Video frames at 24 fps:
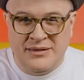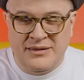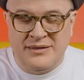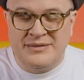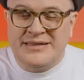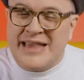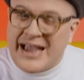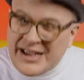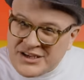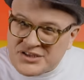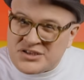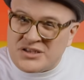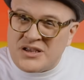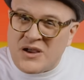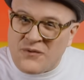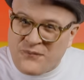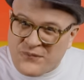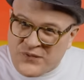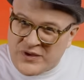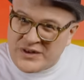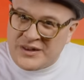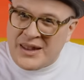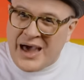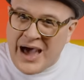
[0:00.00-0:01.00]
It's actually a
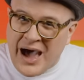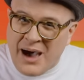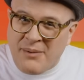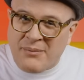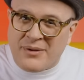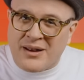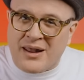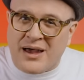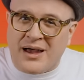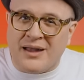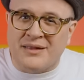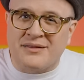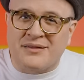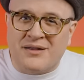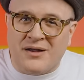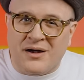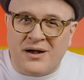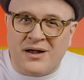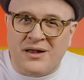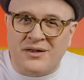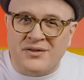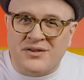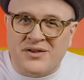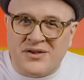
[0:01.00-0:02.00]
phenomenon
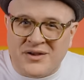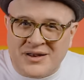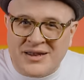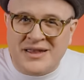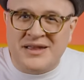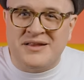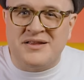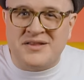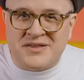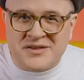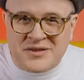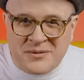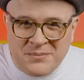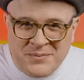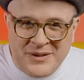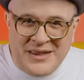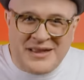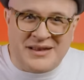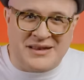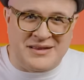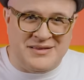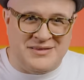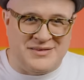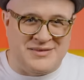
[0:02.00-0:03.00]
called canities
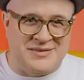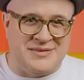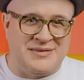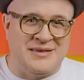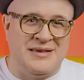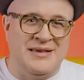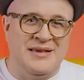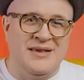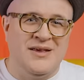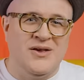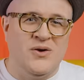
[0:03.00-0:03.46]
subita,